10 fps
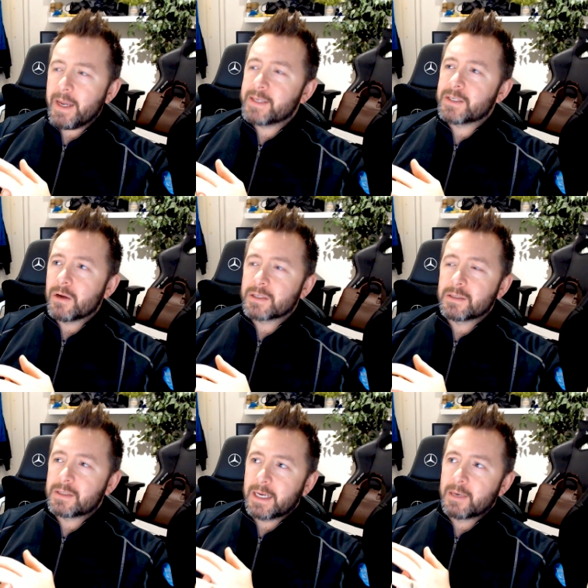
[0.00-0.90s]
it's not a
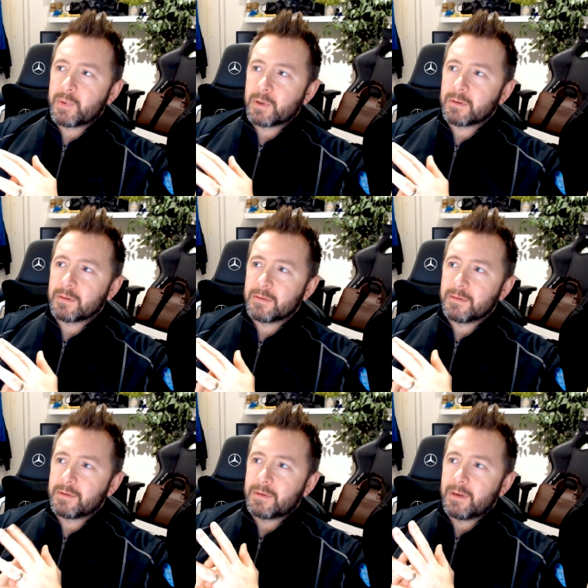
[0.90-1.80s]
sustainable
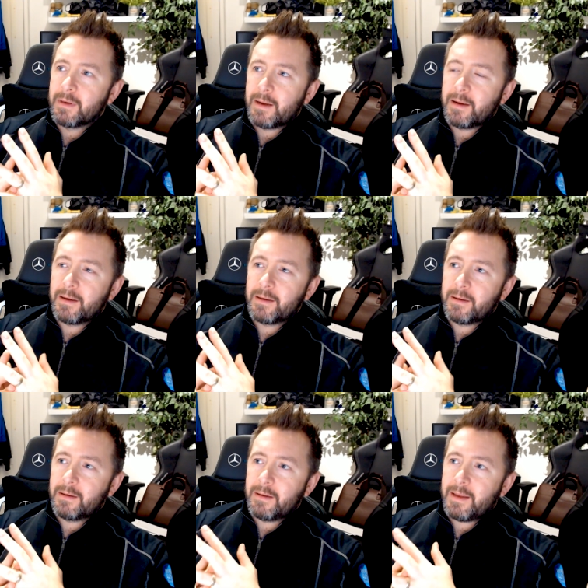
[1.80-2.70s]

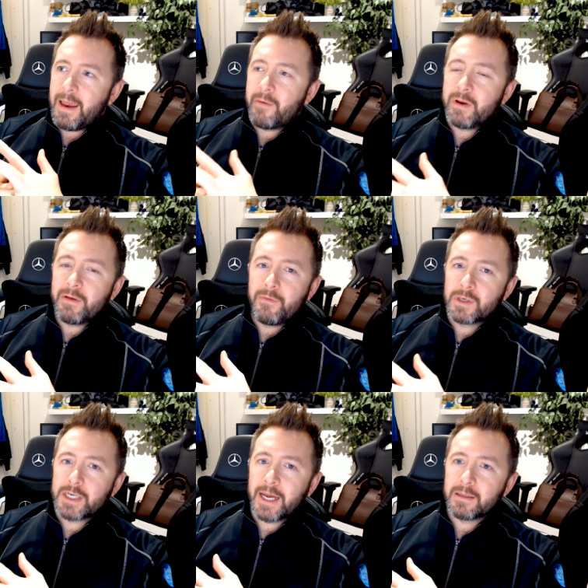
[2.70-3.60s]
area
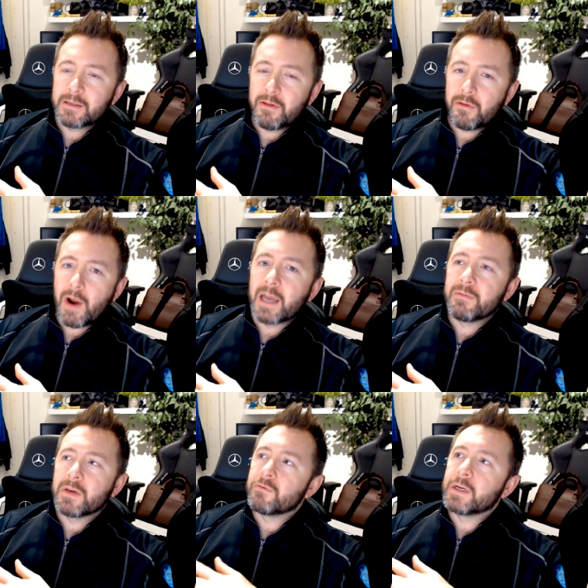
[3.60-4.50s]
for a channel to
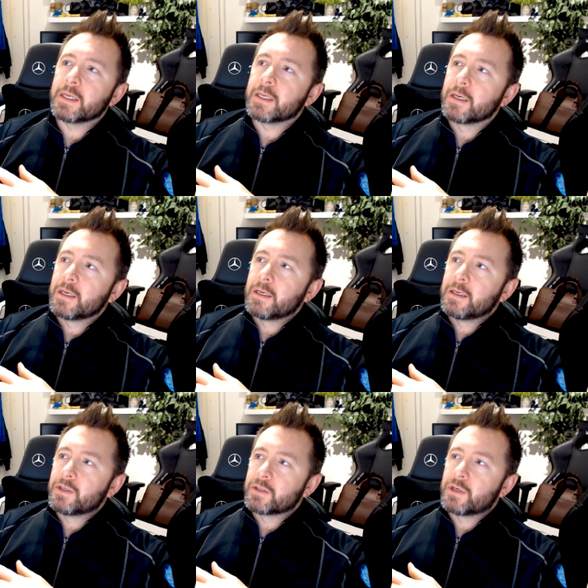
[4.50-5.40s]
thrive in, really.
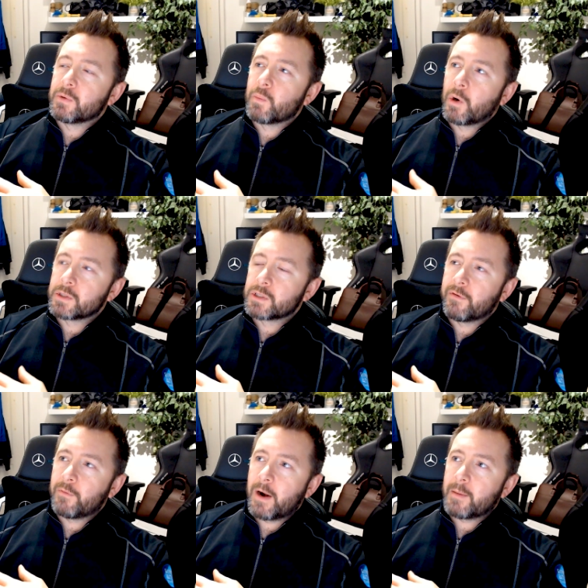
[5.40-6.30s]
Just doing one
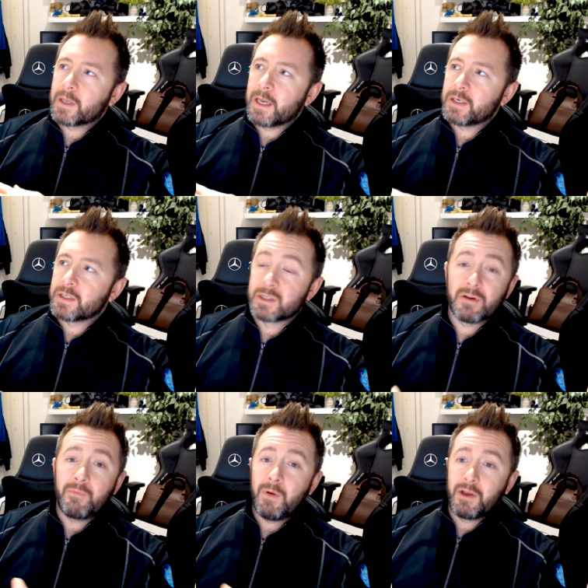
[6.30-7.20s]
software application, the
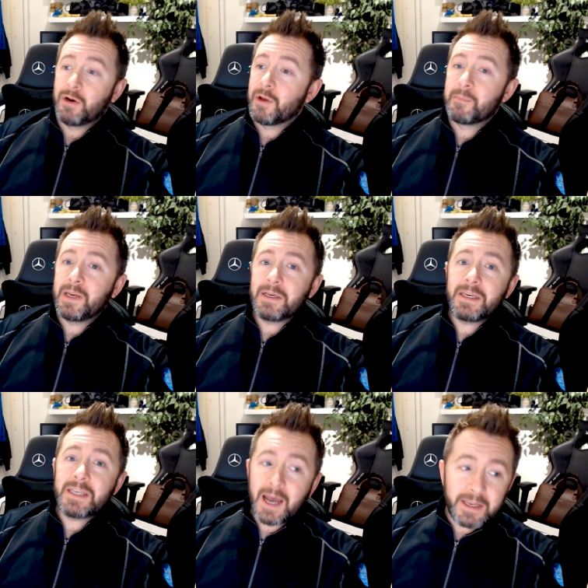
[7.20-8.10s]
software could
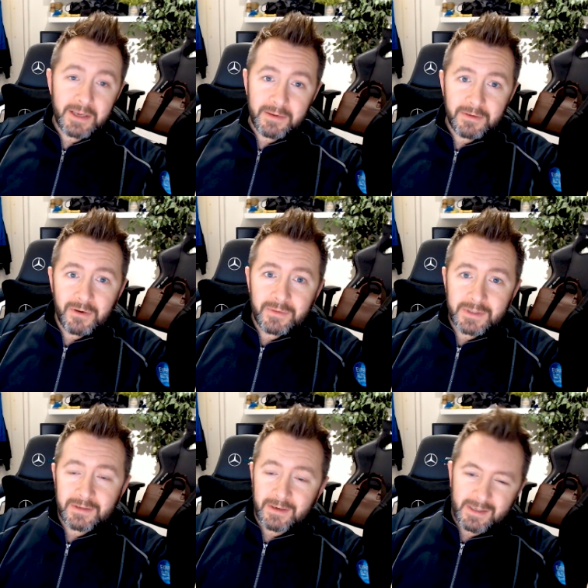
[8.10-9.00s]
completely die. You
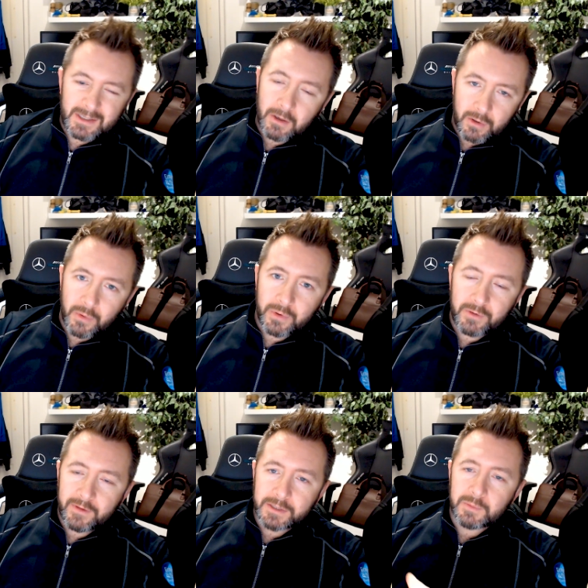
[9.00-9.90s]
know, it's not going
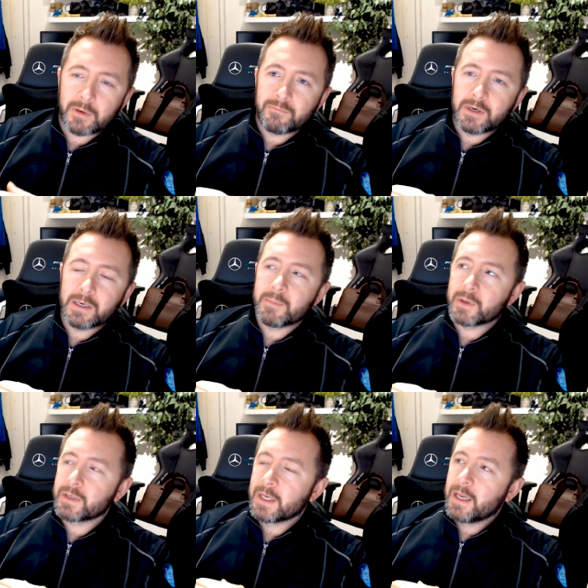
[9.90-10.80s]
to, this one really,
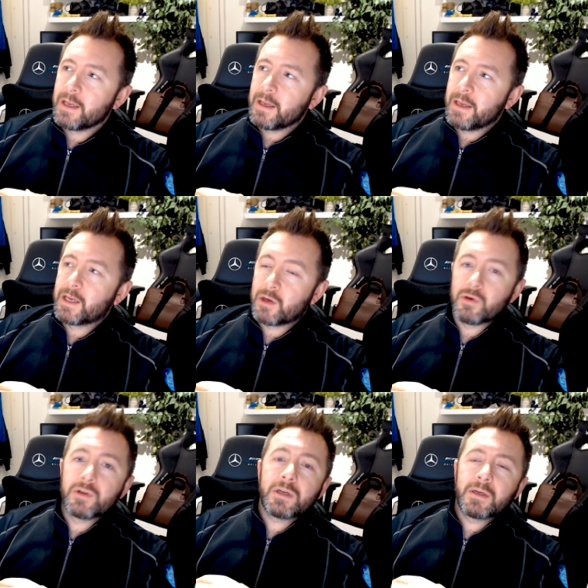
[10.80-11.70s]
but it
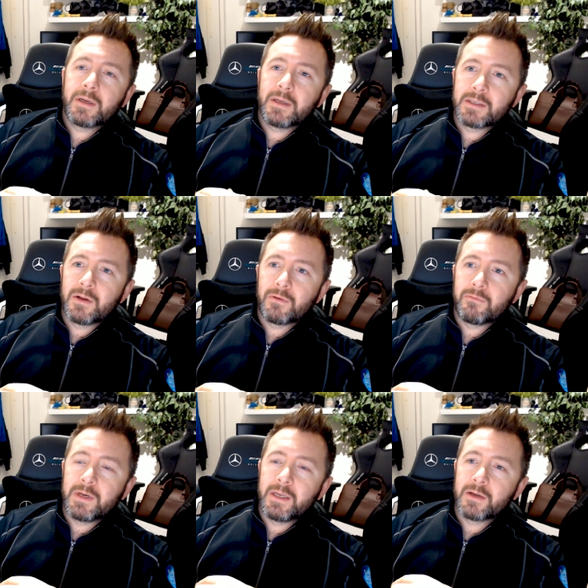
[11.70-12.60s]
could. It's
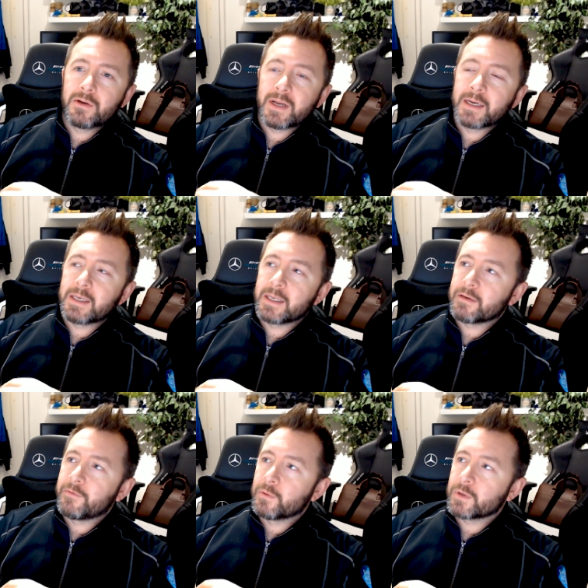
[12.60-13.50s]
not really a good
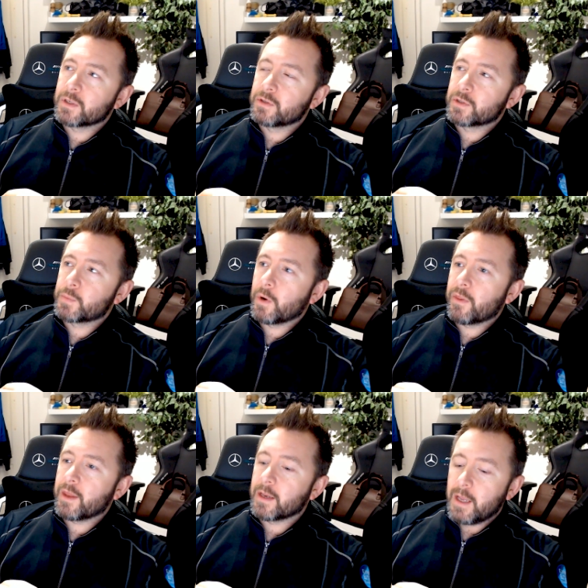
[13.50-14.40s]
idea to focus on just
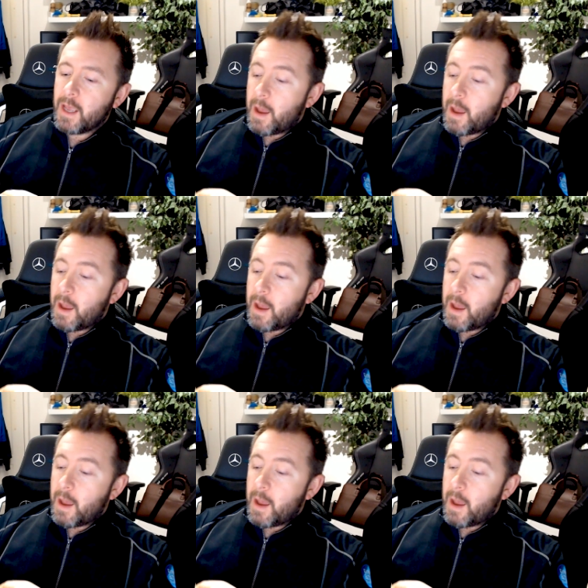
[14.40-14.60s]
one thing.